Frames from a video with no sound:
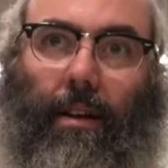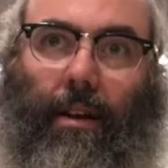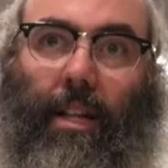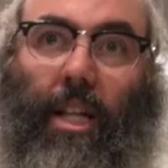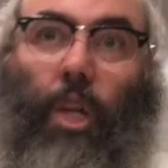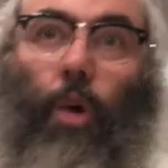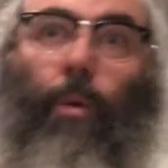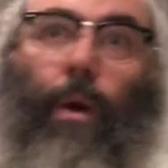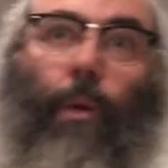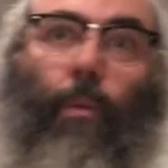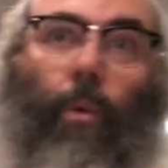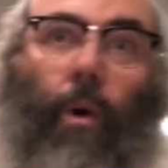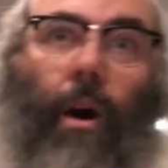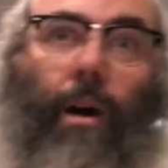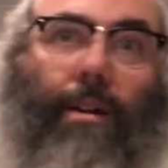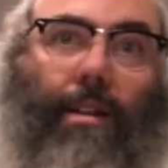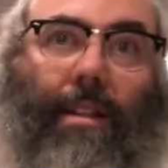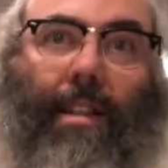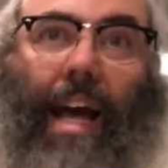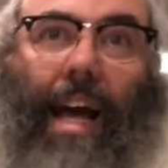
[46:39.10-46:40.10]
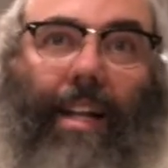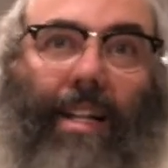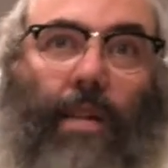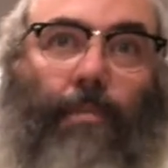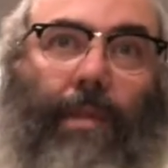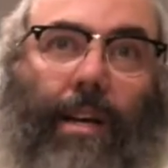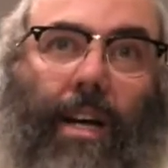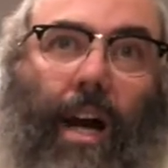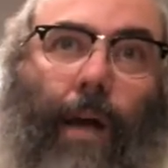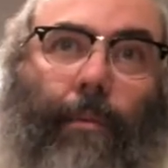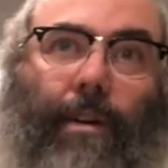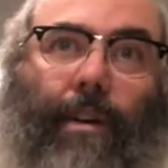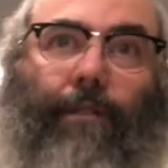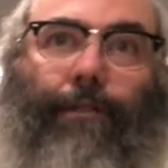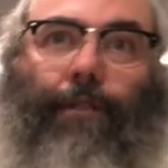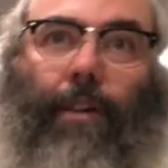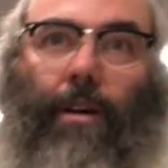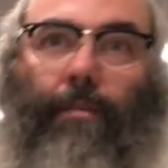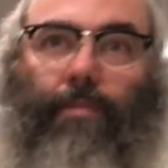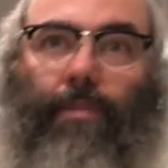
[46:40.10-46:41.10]
do we want that to be coming
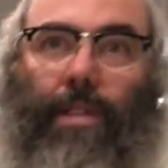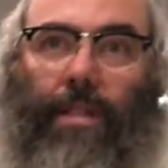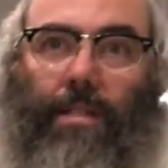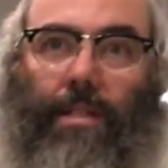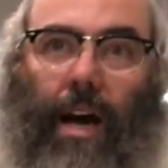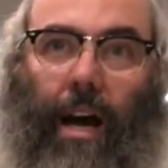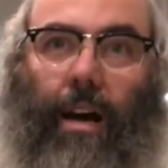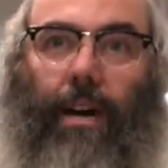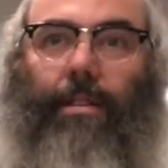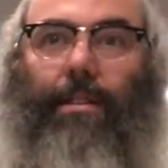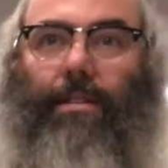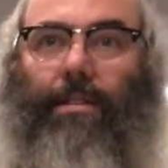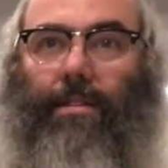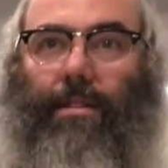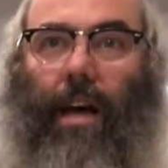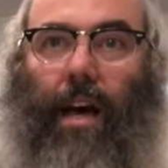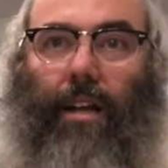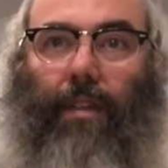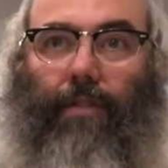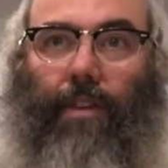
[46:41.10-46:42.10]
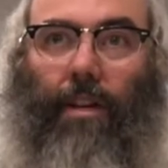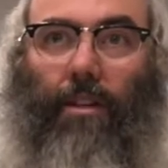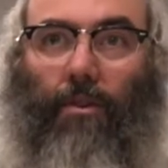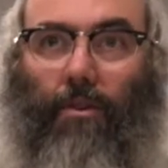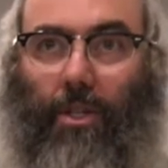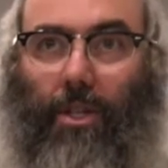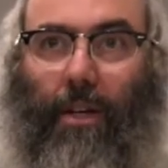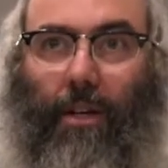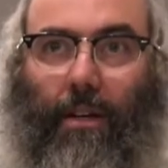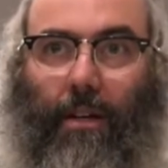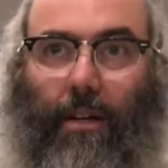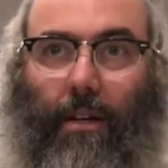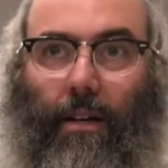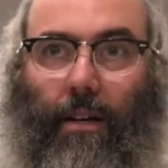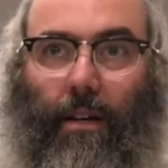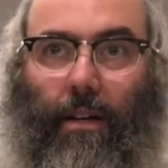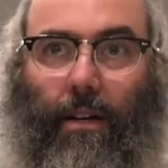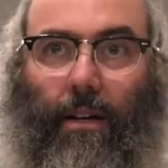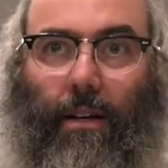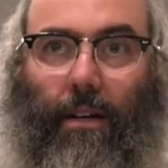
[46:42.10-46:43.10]
from the side of Kedusha?
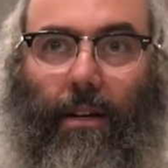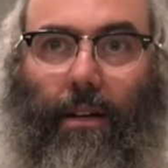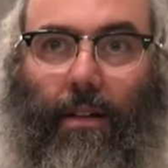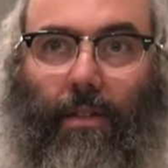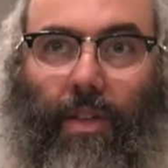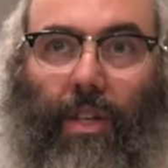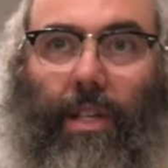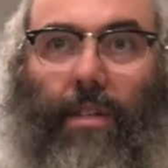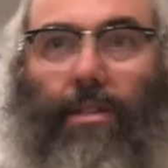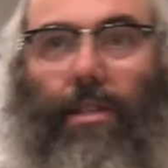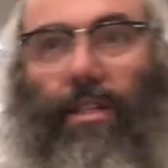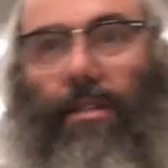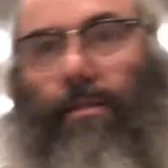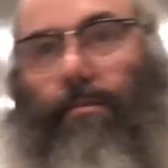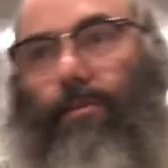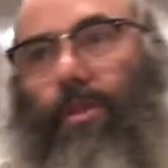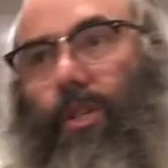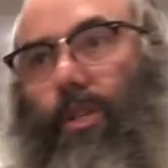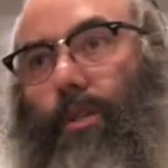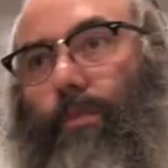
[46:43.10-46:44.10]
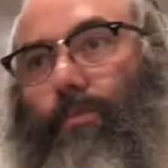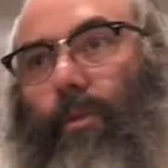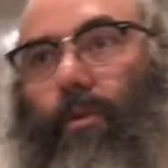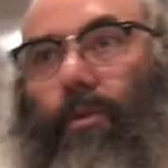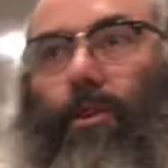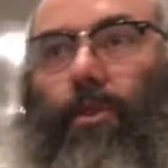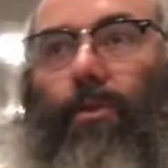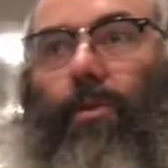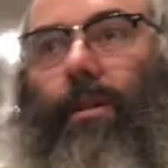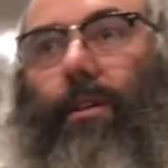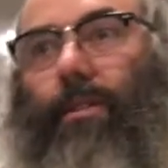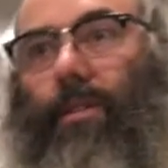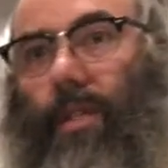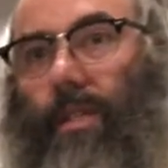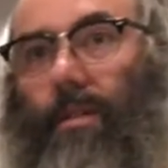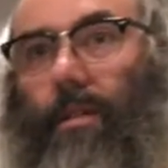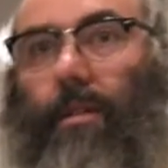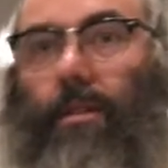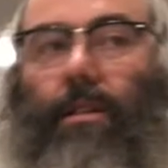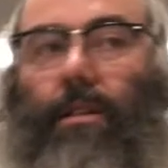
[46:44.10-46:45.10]
This spiritual
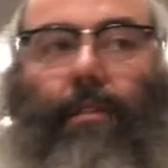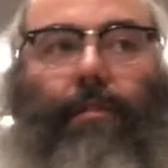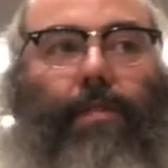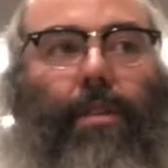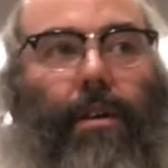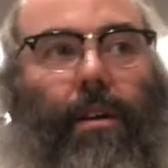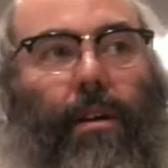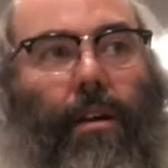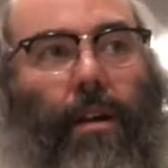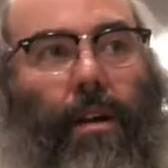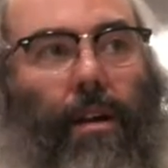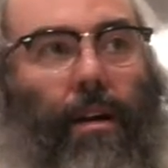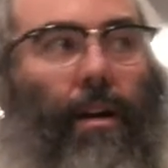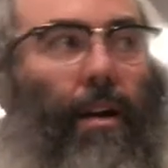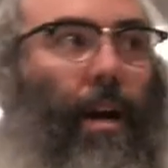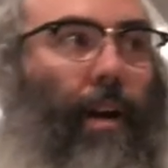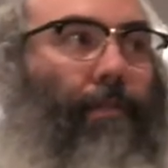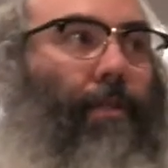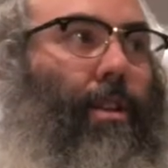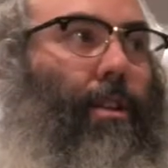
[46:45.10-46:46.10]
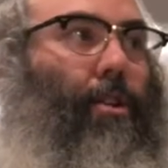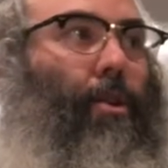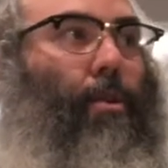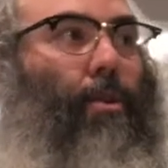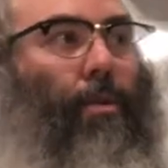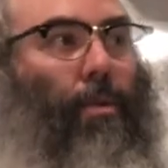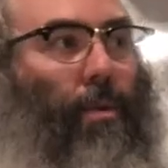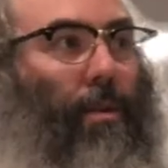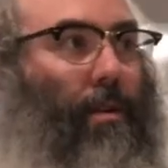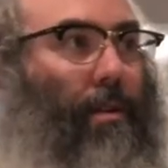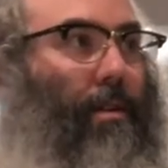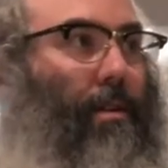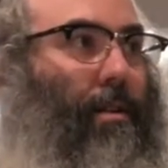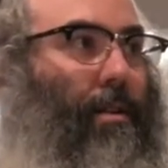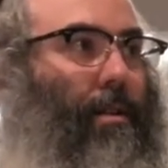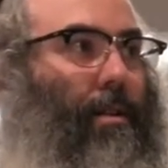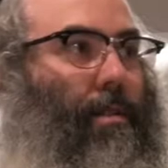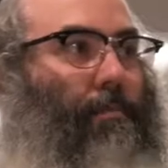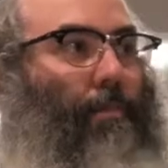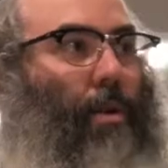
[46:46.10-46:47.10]
existence of the two
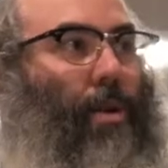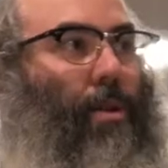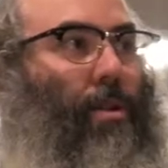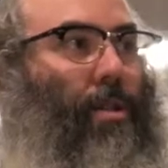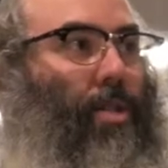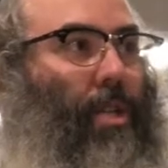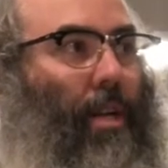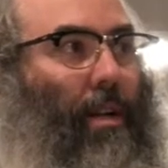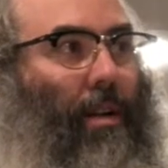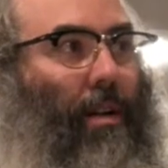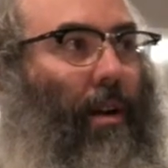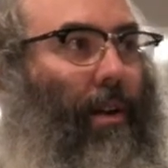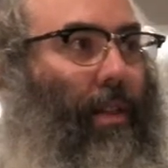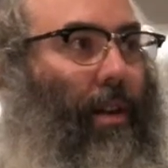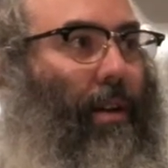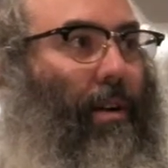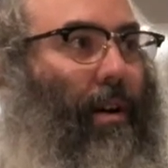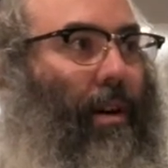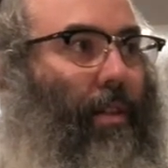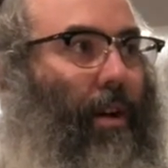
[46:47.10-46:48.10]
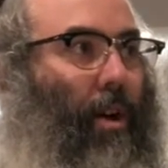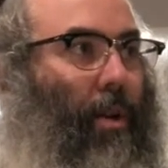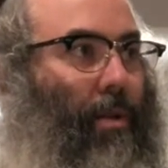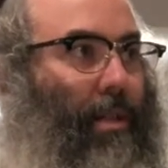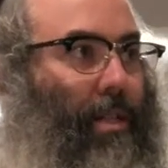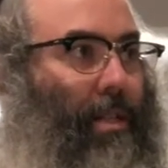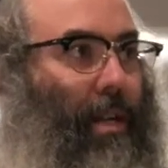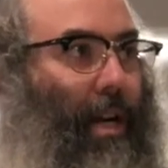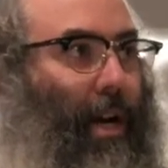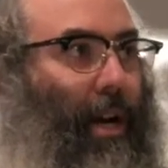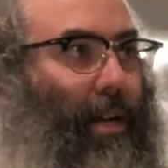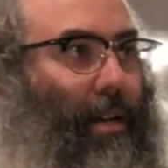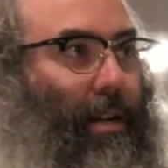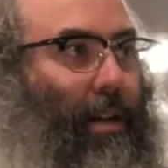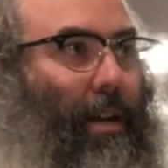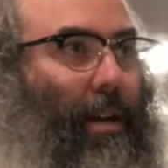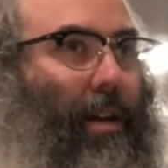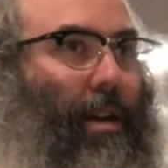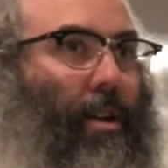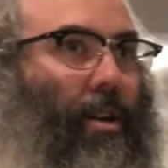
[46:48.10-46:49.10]
birds that are on the holy side?
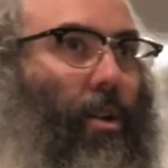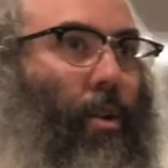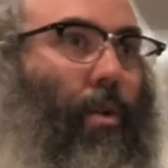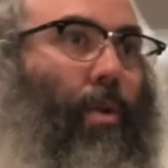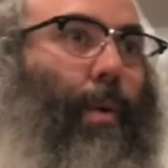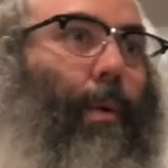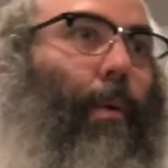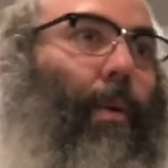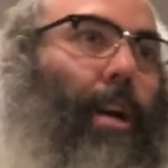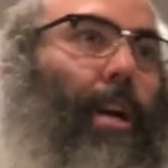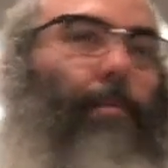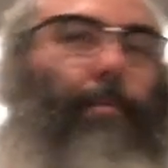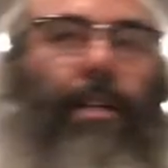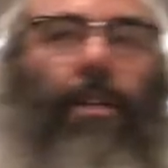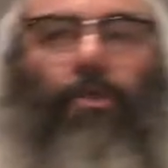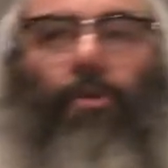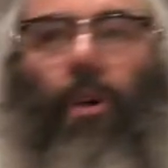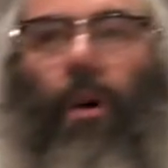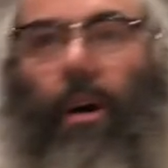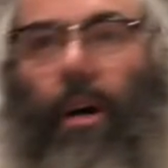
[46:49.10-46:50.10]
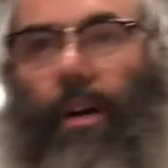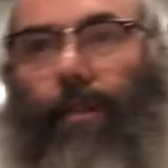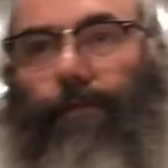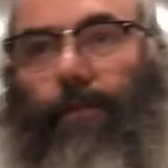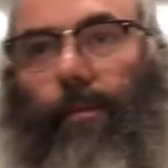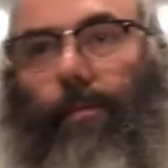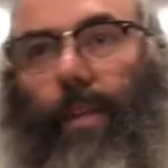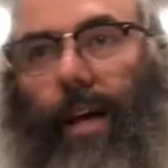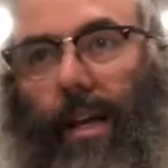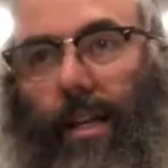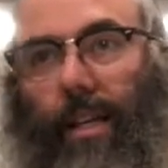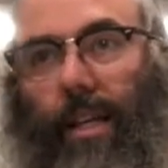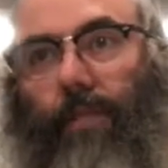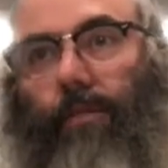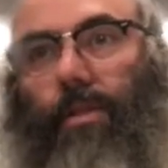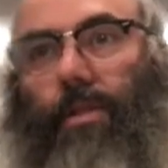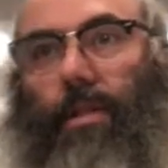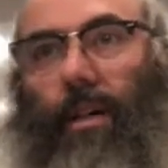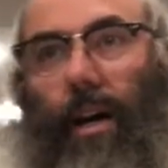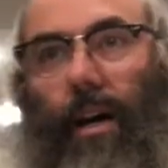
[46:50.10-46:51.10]
Or do we want to be drawing from that
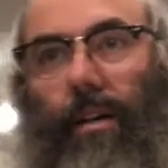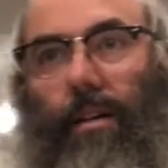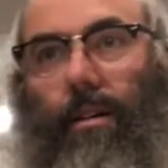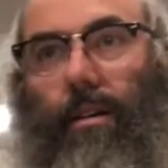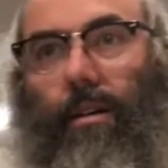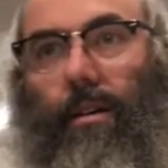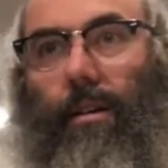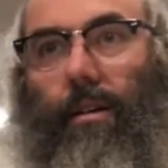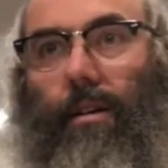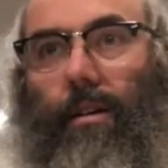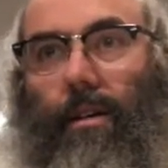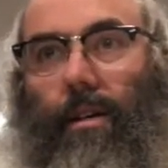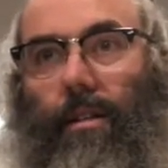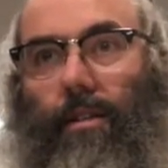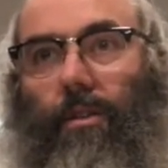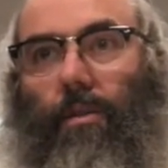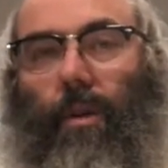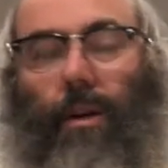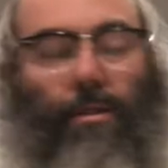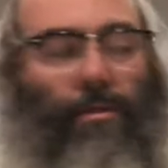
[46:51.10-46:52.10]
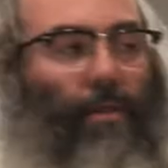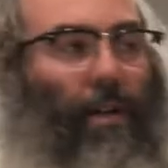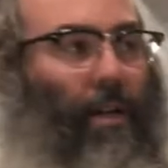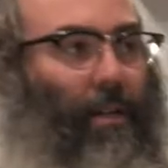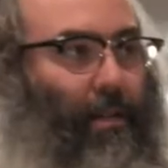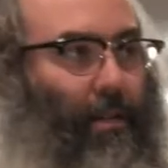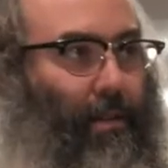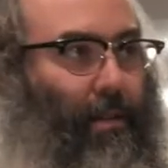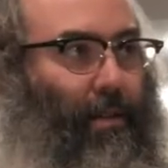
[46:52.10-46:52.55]
evil side into us, right?